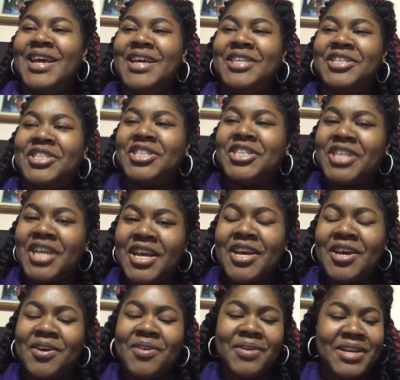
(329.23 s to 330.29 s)
He's
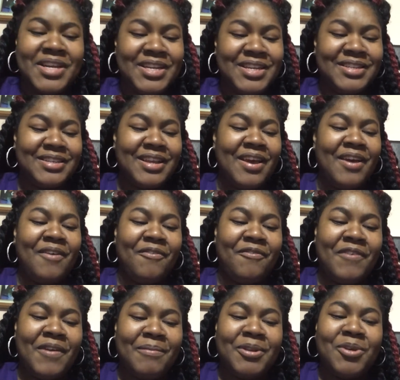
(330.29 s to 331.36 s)
chill, he's
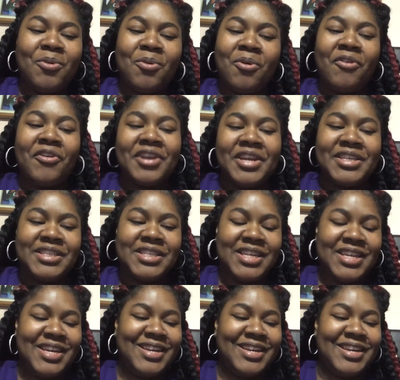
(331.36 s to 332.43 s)
family
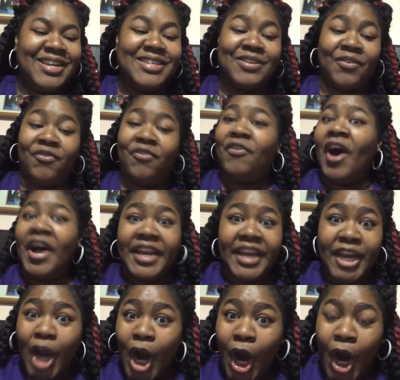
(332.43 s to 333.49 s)
oriented, he's
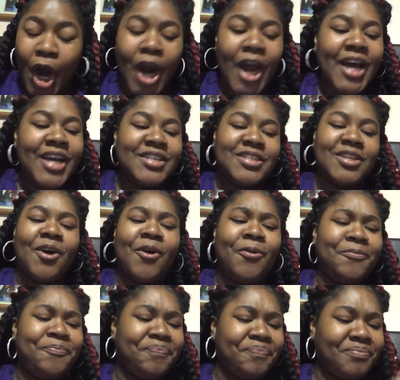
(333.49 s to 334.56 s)
funnier.
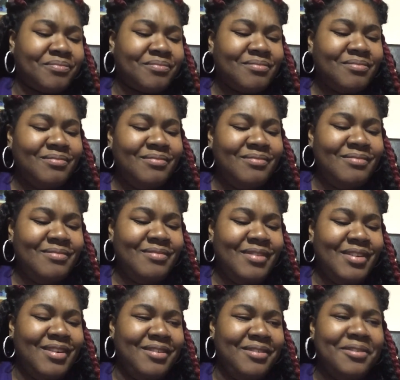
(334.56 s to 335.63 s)
So,
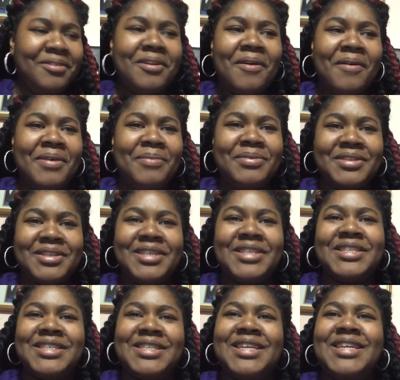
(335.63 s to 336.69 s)
it was good
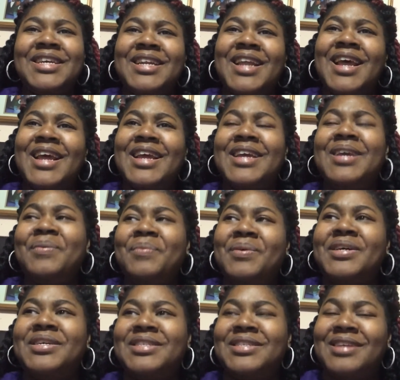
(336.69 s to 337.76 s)
seeing that he
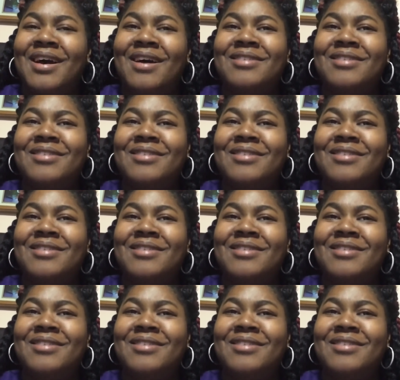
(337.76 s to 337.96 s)
was